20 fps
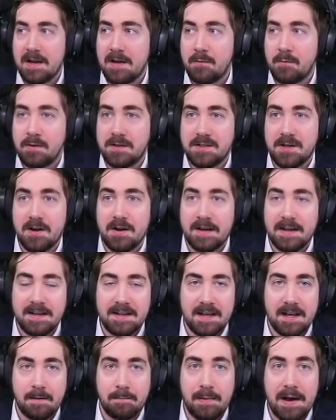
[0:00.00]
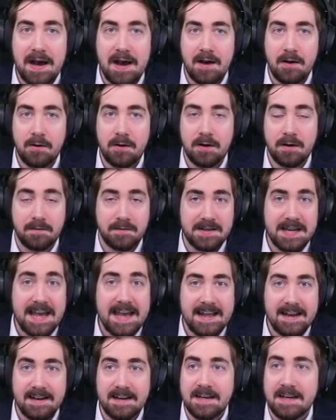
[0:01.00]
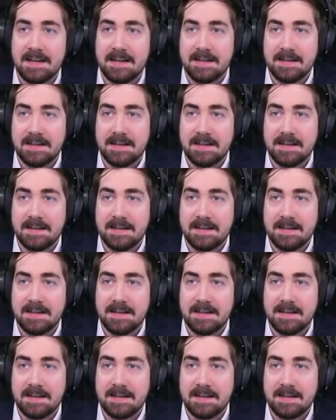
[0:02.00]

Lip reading: we're talking like power of 10.